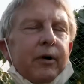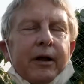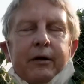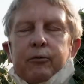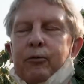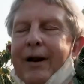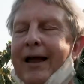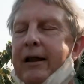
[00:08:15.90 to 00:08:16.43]

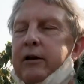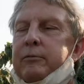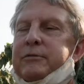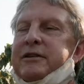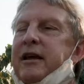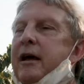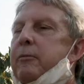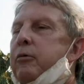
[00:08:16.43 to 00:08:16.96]
random
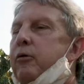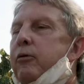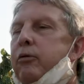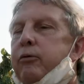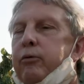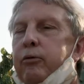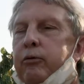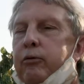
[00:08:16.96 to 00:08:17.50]
sample
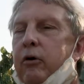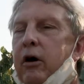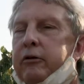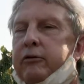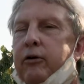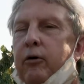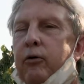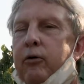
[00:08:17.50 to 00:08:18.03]

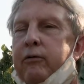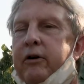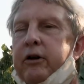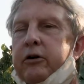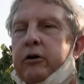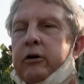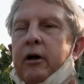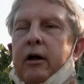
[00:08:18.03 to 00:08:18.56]
across the whole
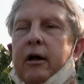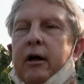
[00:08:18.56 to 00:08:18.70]
vineyard